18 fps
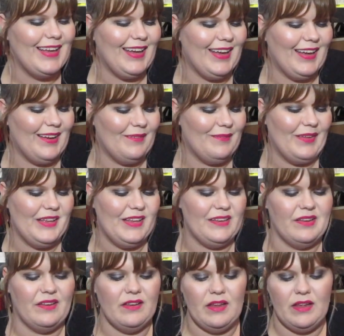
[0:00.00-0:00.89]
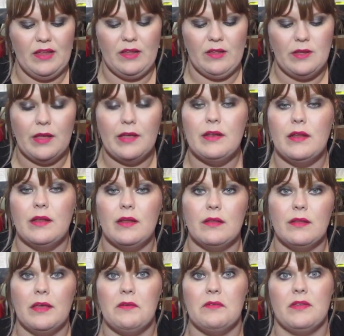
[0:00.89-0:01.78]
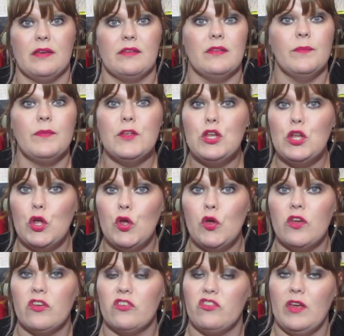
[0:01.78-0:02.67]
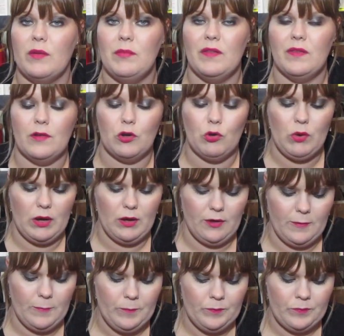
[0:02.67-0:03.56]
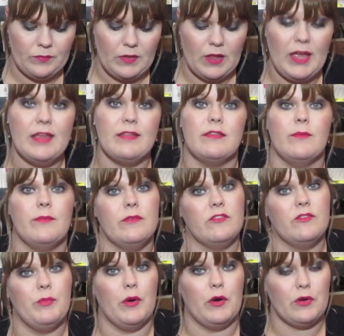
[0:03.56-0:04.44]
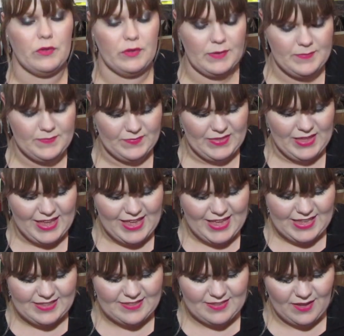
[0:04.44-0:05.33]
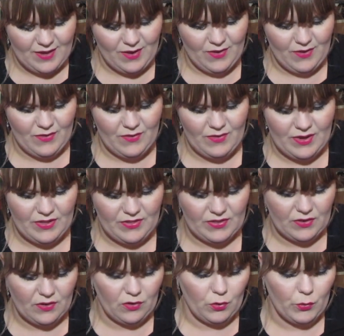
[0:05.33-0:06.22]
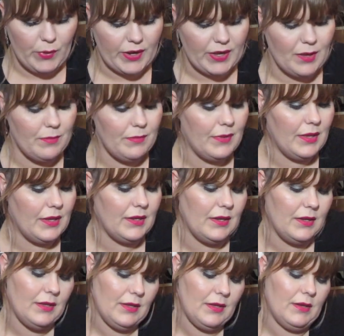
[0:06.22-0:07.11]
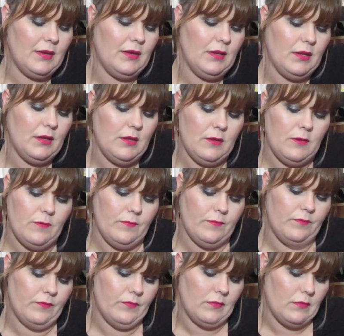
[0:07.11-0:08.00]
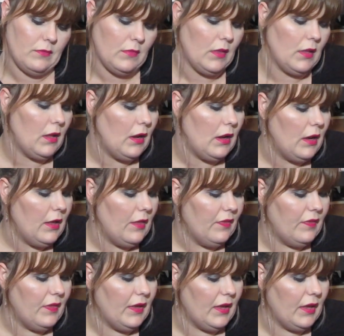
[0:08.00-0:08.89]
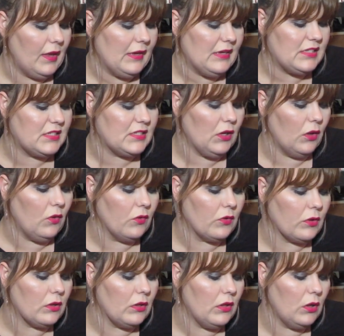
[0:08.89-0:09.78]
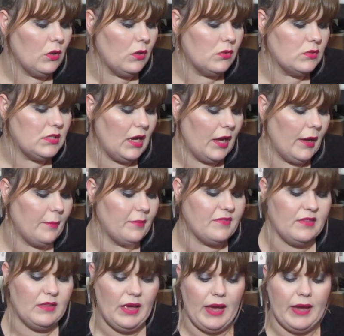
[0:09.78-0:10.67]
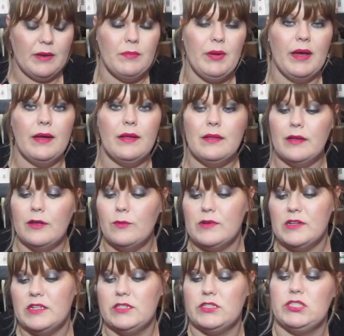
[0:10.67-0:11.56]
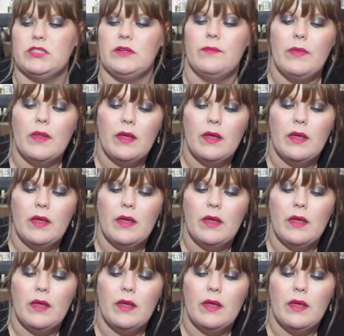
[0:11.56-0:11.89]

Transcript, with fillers: Um, and he needed, he was like, something new because she hadn't been there in a while and something sparkly. So, the girl recommended the Solar Glow times 9 palette, which